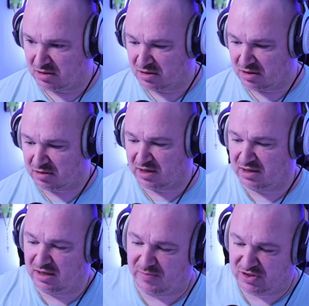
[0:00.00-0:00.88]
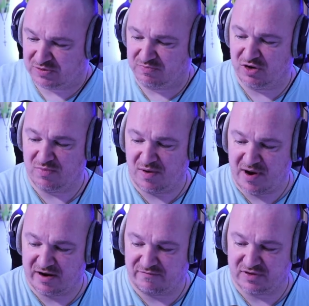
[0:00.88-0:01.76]
Okay, let me just mute my
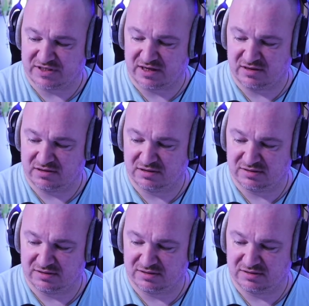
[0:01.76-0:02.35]
mic for a second.